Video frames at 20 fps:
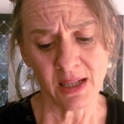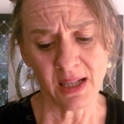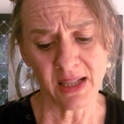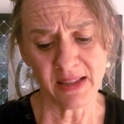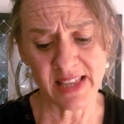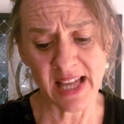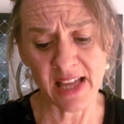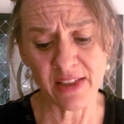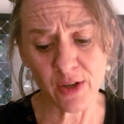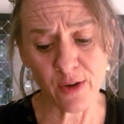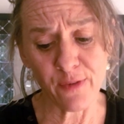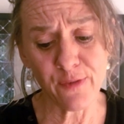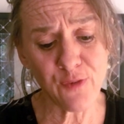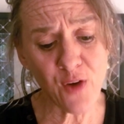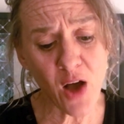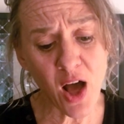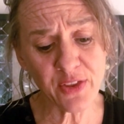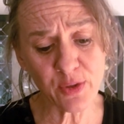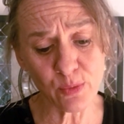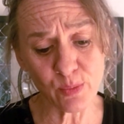Then their
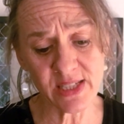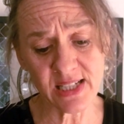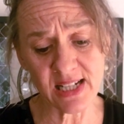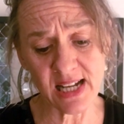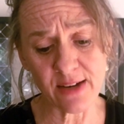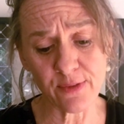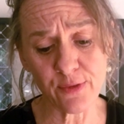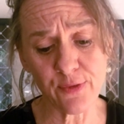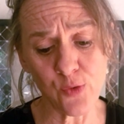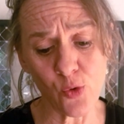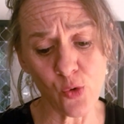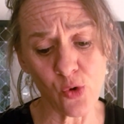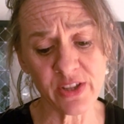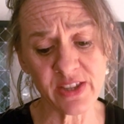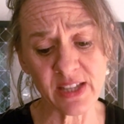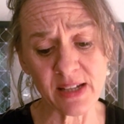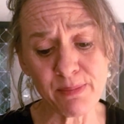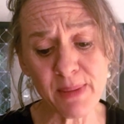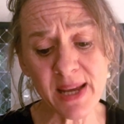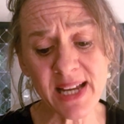father was led forth
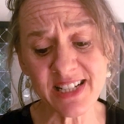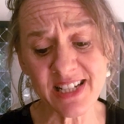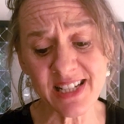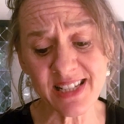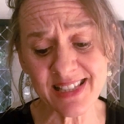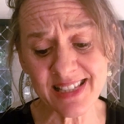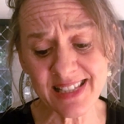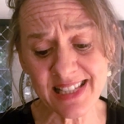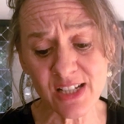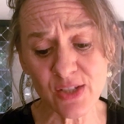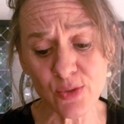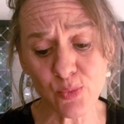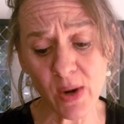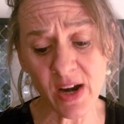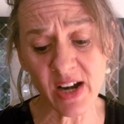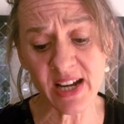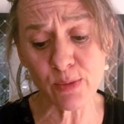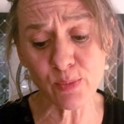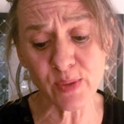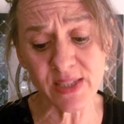and made to sit where
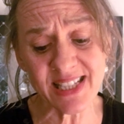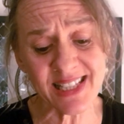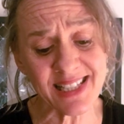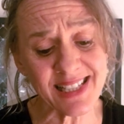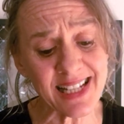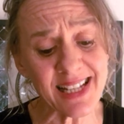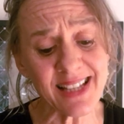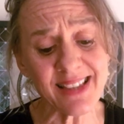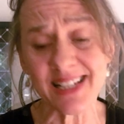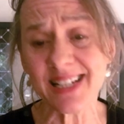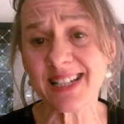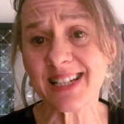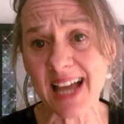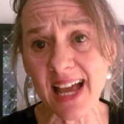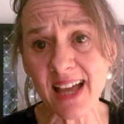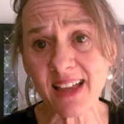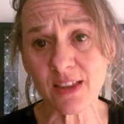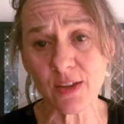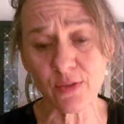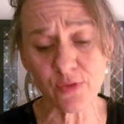he would see the
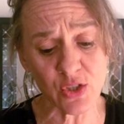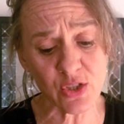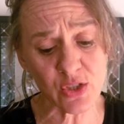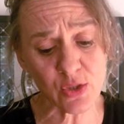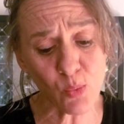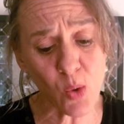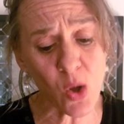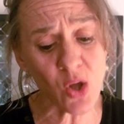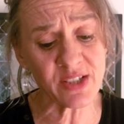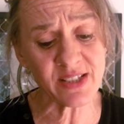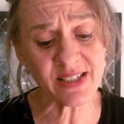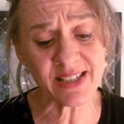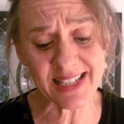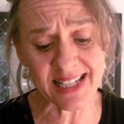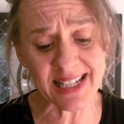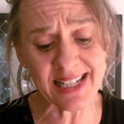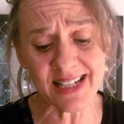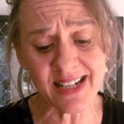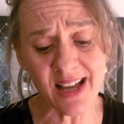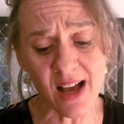death of the swans
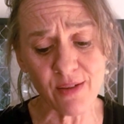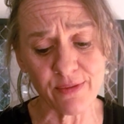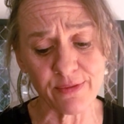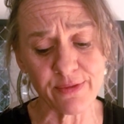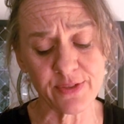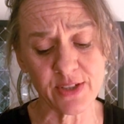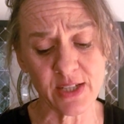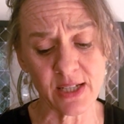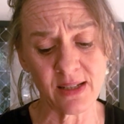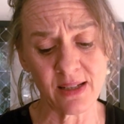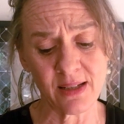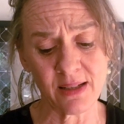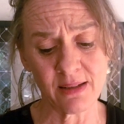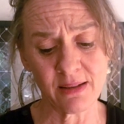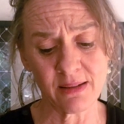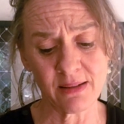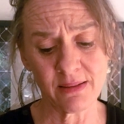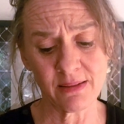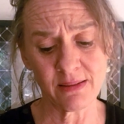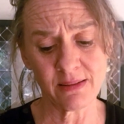he loved.
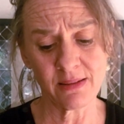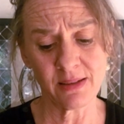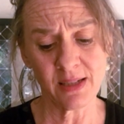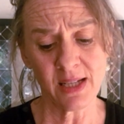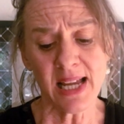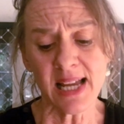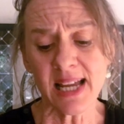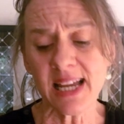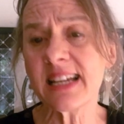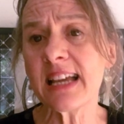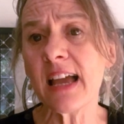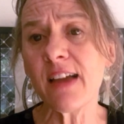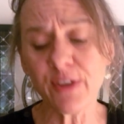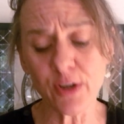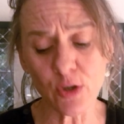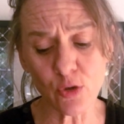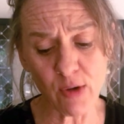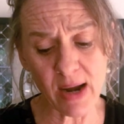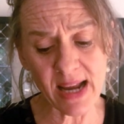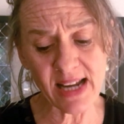He gave a
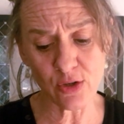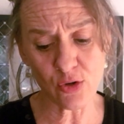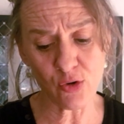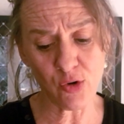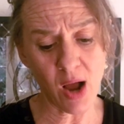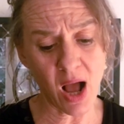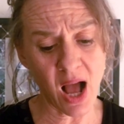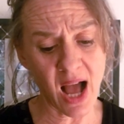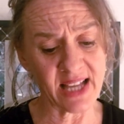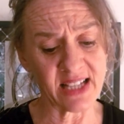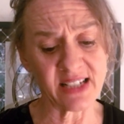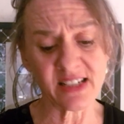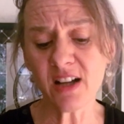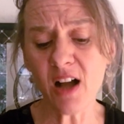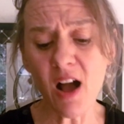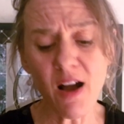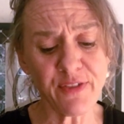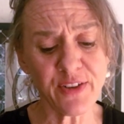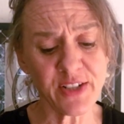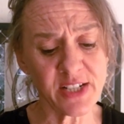great cry and
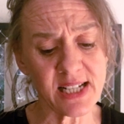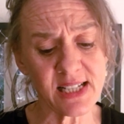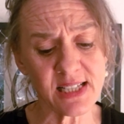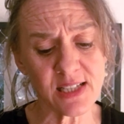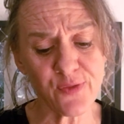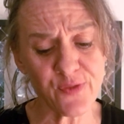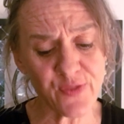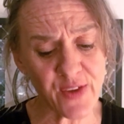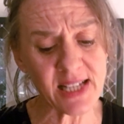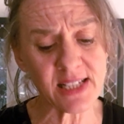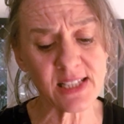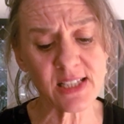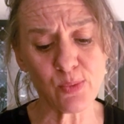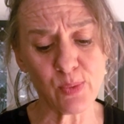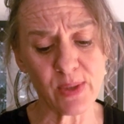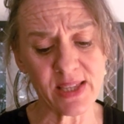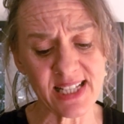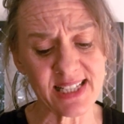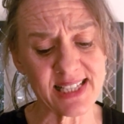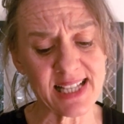covered his face
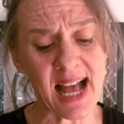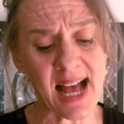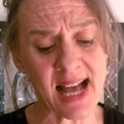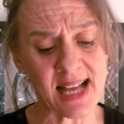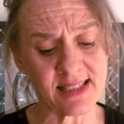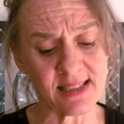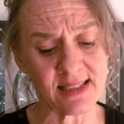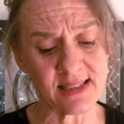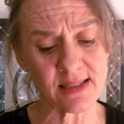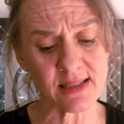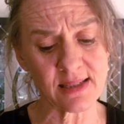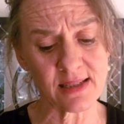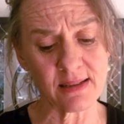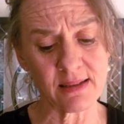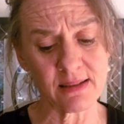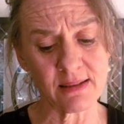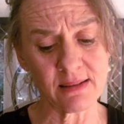with his hands.